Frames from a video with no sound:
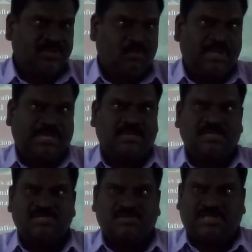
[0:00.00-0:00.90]

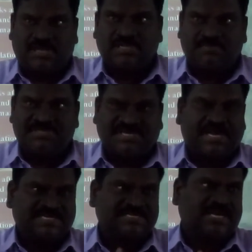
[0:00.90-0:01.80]
Okay, so that much
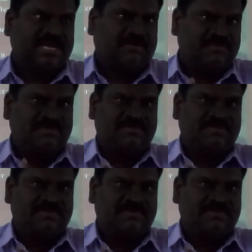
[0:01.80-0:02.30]
collection I have,